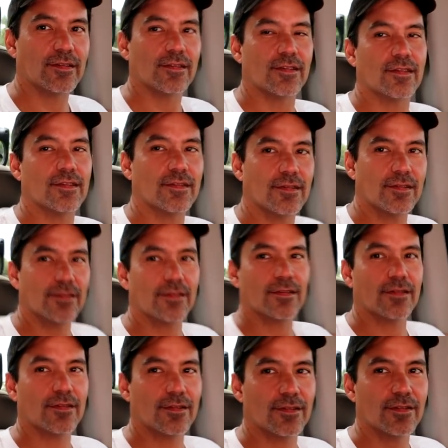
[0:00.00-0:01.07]
But we don't got
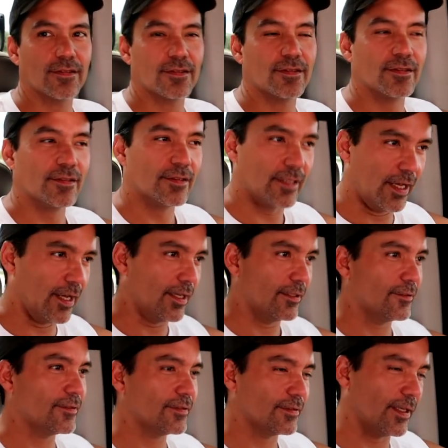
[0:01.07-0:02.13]
that yet. This is only our yeah.
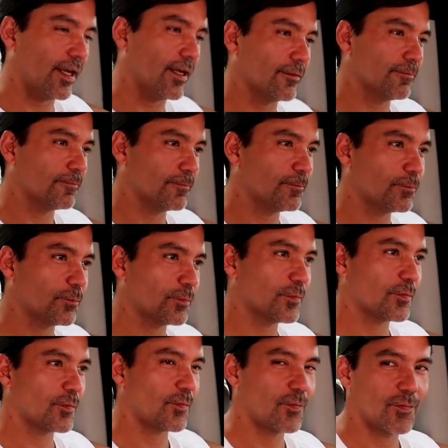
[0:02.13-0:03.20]
first yard, yeah. so we don't gotta
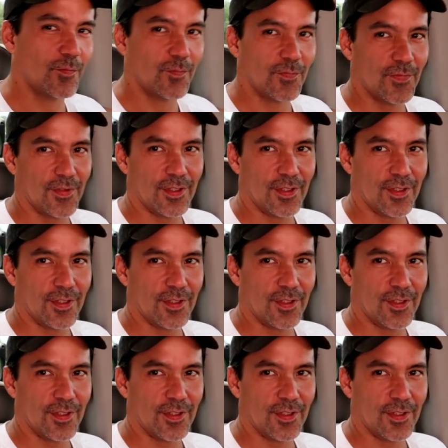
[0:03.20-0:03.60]
rush this.